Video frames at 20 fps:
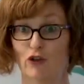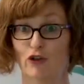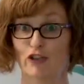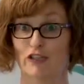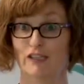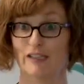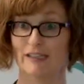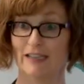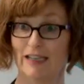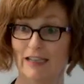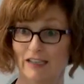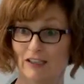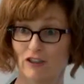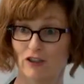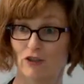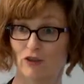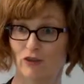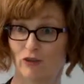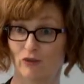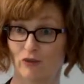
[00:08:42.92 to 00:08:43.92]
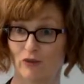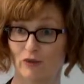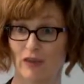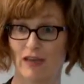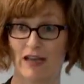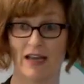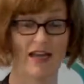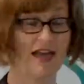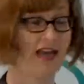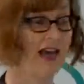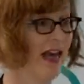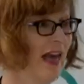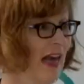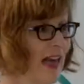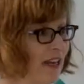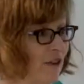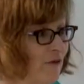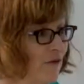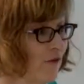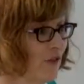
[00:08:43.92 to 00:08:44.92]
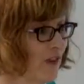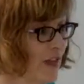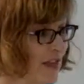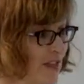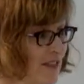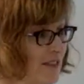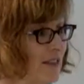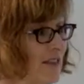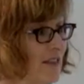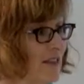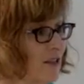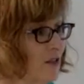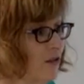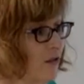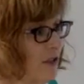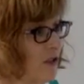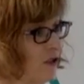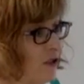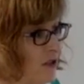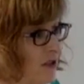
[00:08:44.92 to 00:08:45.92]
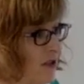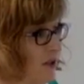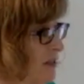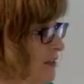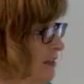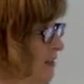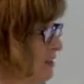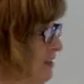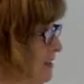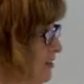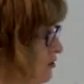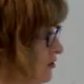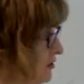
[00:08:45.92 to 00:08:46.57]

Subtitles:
who you're selling to. And if these things are interested into the